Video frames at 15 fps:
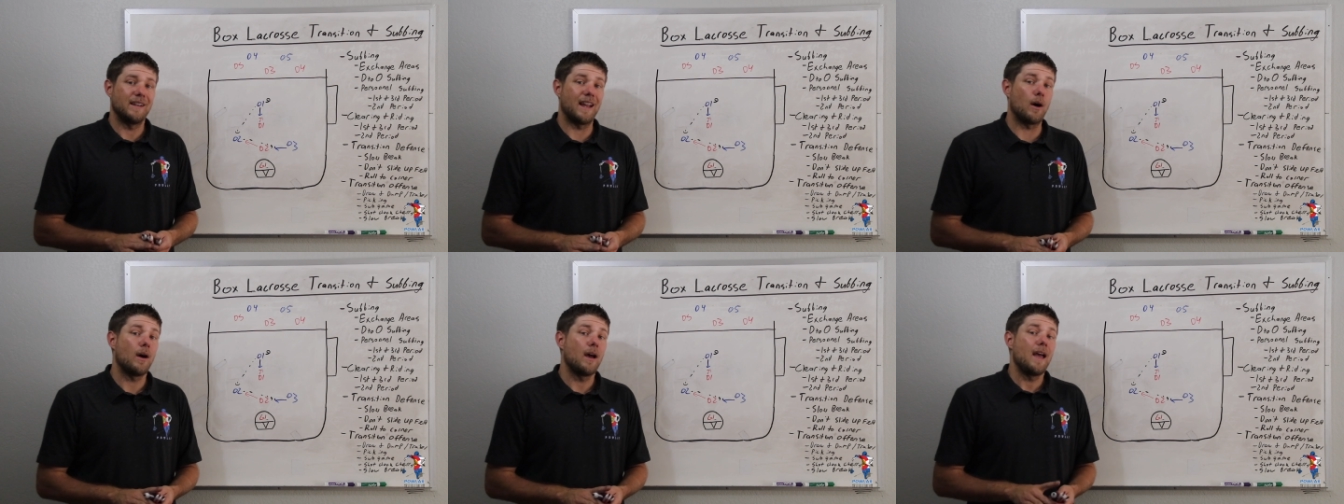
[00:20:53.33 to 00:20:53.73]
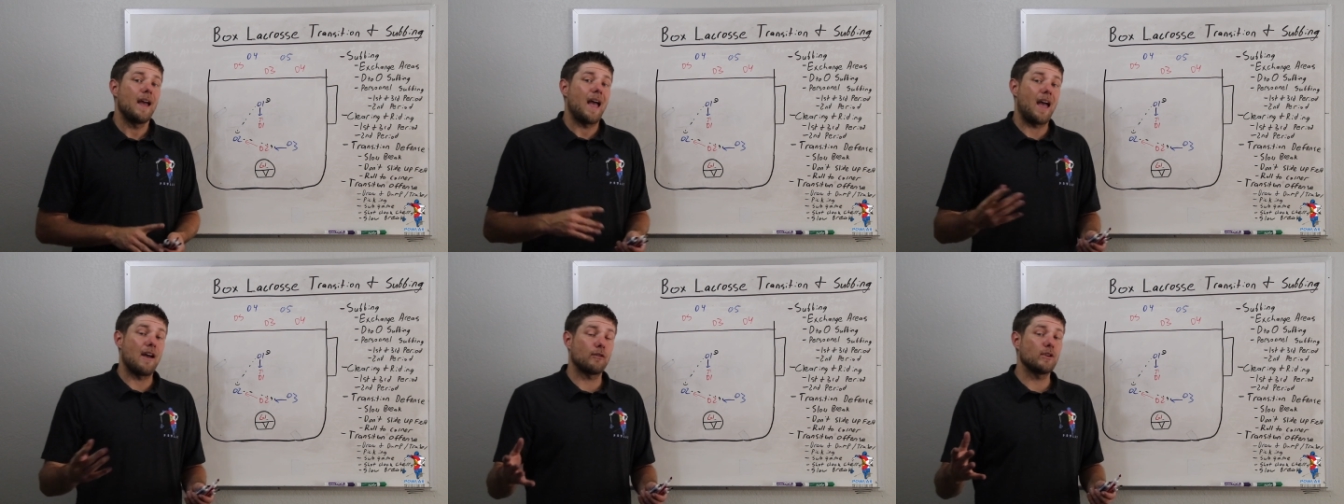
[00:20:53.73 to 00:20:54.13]
Now,
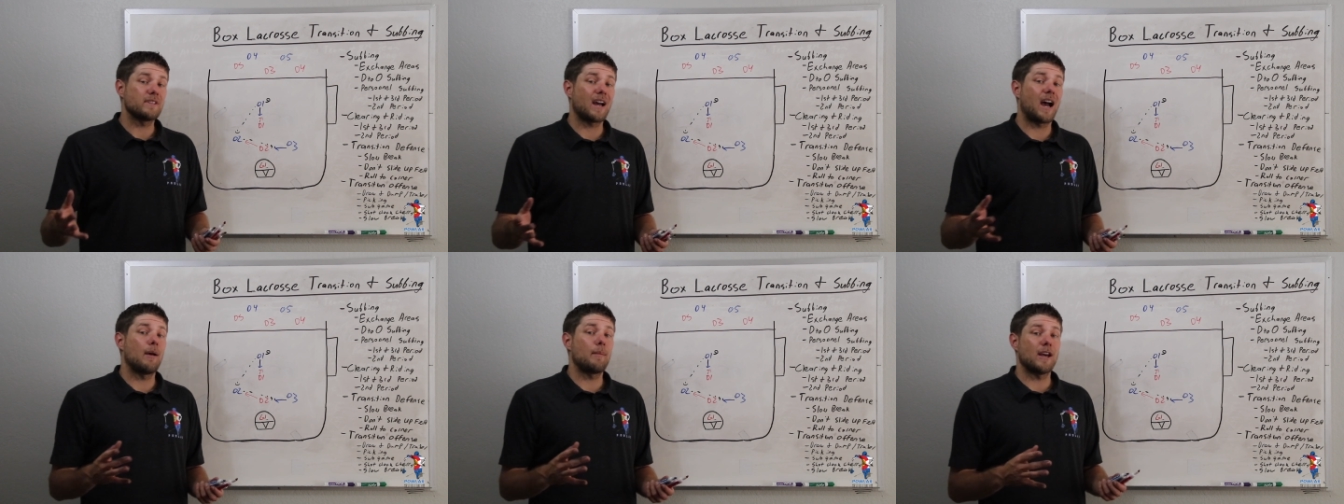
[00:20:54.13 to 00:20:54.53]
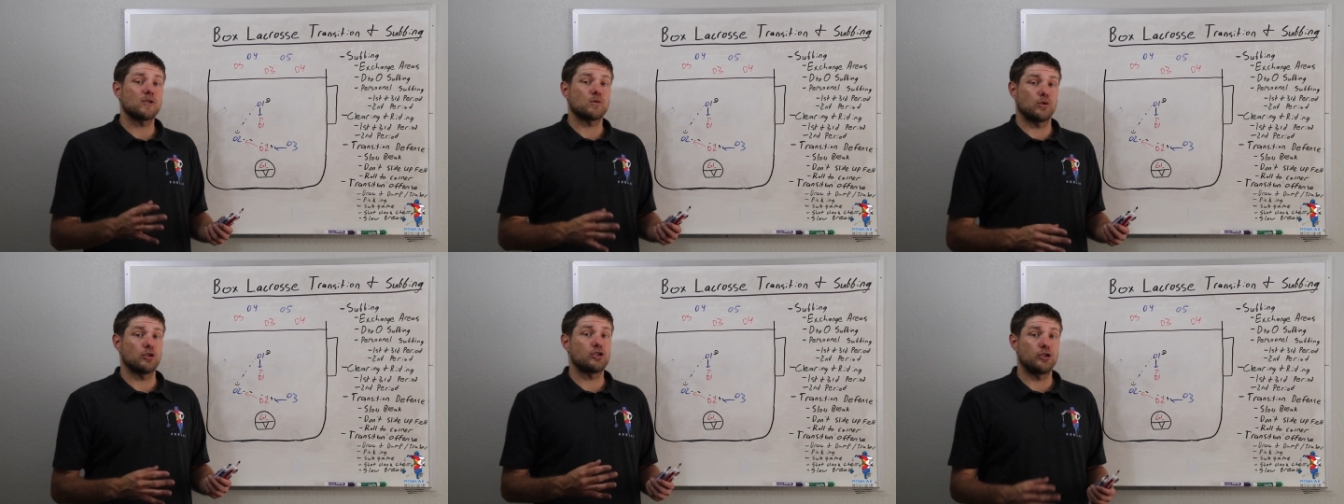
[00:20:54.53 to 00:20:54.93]
every time
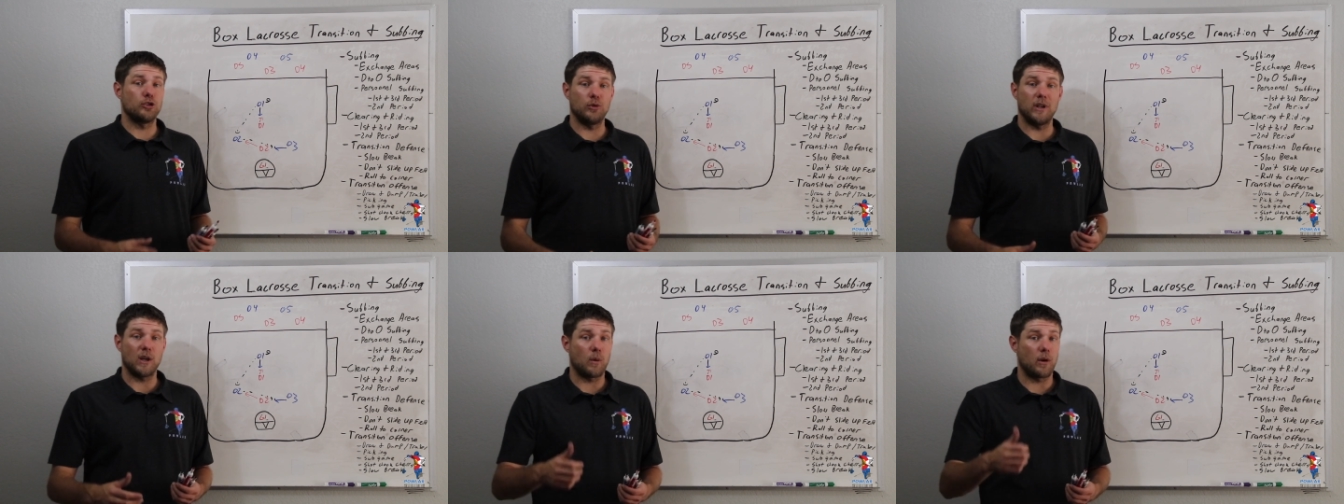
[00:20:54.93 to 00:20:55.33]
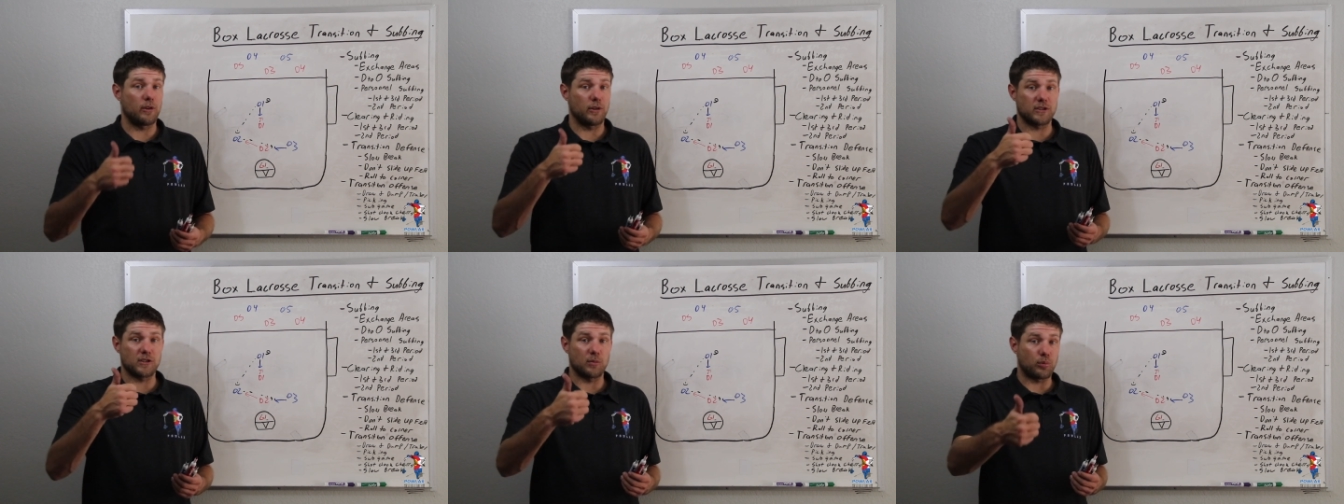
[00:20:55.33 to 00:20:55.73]
as we're shooting,
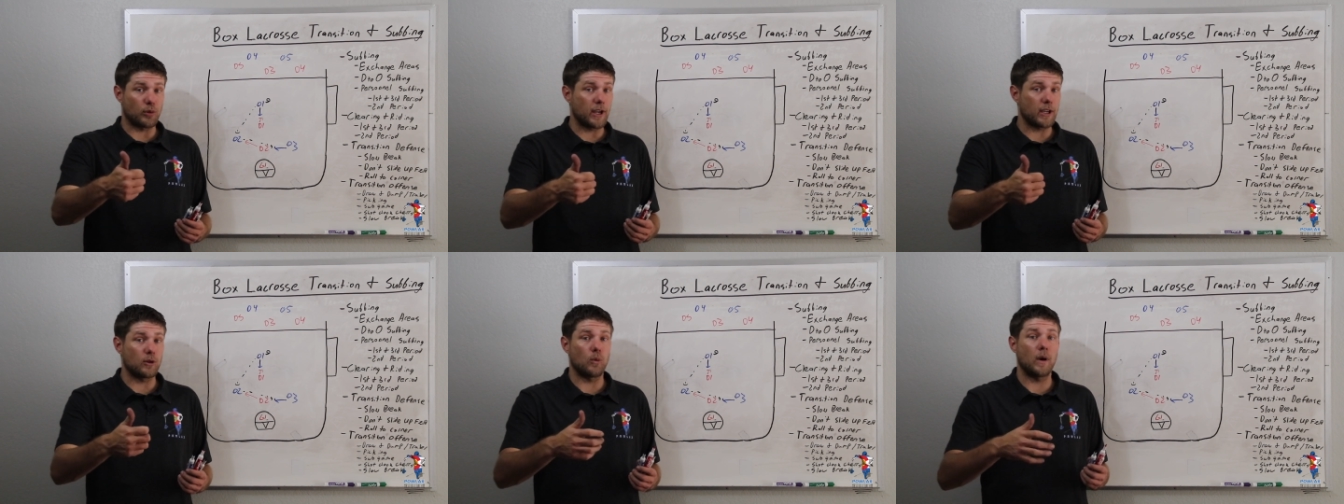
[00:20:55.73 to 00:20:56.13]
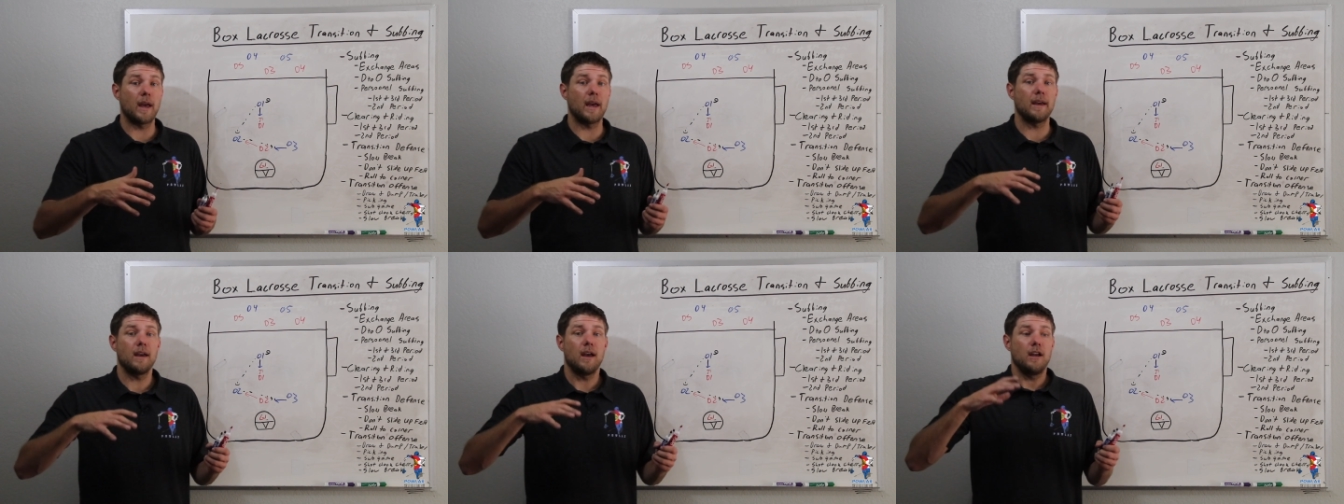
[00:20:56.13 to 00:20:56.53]
whether it's a
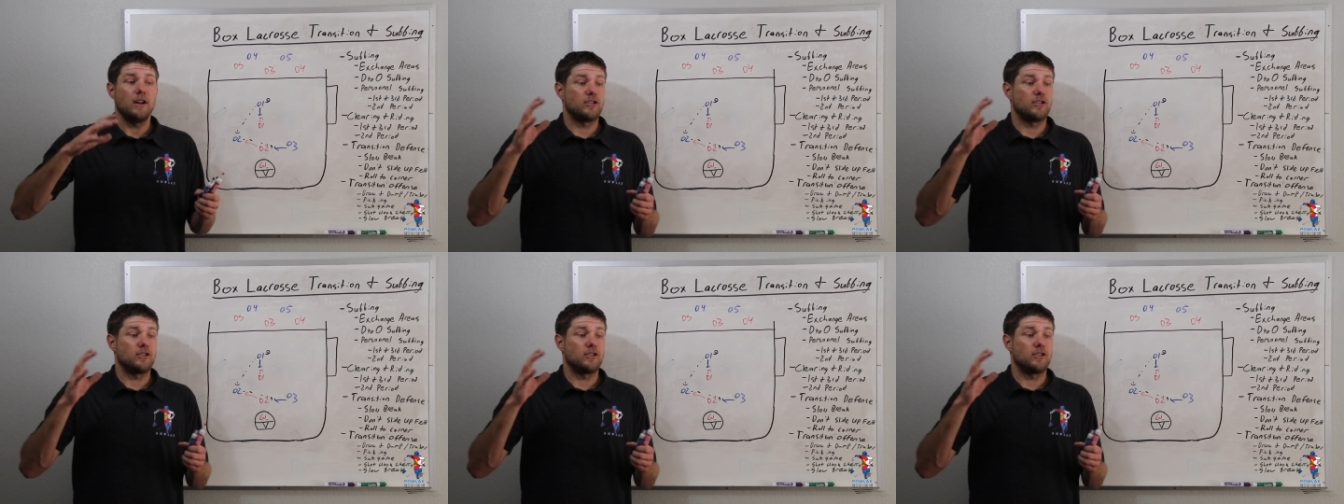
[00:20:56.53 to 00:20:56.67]
breakaway,